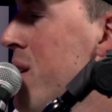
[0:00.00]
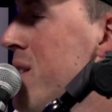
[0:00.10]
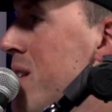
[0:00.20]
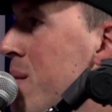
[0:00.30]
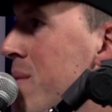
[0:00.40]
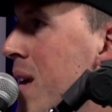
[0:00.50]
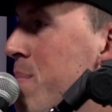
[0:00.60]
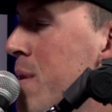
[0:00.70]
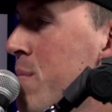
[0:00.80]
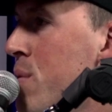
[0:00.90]
it seemed
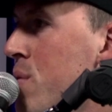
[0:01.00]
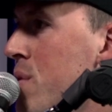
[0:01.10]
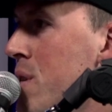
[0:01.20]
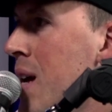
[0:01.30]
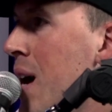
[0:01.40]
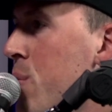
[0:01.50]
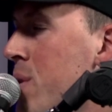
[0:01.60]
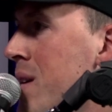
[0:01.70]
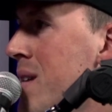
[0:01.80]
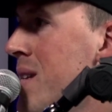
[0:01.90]
like people were not
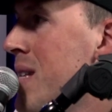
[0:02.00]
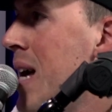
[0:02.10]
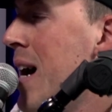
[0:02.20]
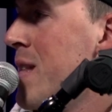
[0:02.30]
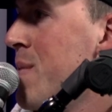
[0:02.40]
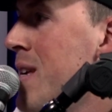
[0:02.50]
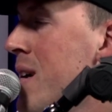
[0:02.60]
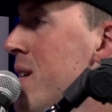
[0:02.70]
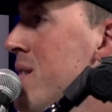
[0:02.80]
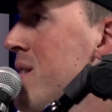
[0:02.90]
willing to tithe
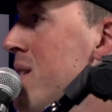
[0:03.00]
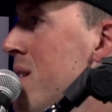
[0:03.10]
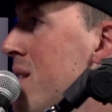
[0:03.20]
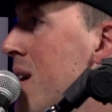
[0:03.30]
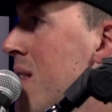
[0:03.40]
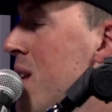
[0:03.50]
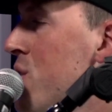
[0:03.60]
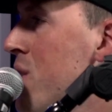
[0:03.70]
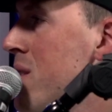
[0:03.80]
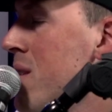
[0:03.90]
because like they
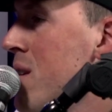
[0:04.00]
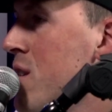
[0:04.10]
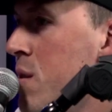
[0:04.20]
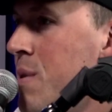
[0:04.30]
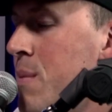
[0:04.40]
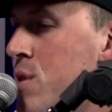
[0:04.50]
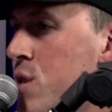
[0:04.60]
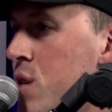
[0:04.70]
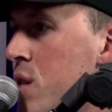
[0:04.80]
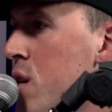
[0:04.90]
didn't trust the leadership. And I'm
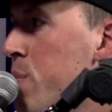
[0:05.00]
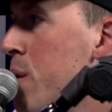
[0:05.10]
sure that there are